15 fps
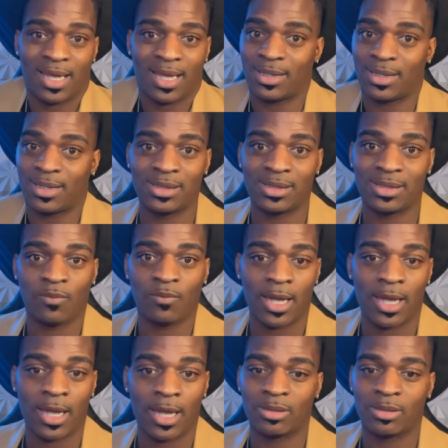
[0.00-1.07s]
I just felt
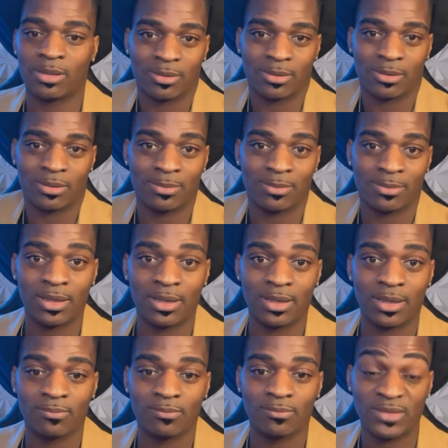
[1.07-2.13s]
like it was my
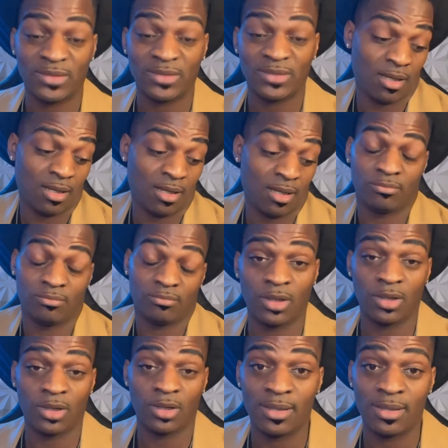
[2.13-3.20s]
responsibility. That's all.
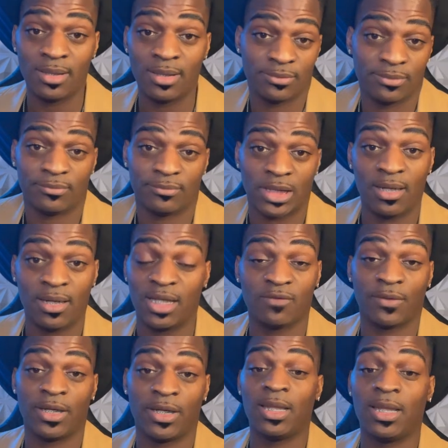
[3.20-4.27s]
You know, I didn't ask
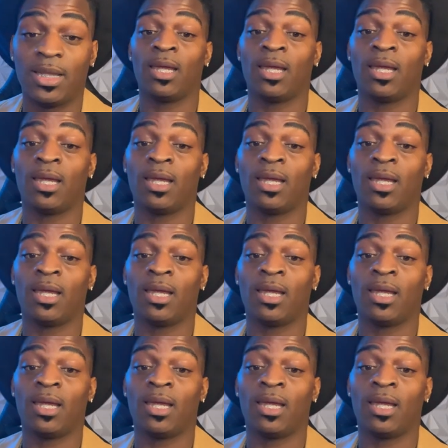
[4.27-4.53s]
for anything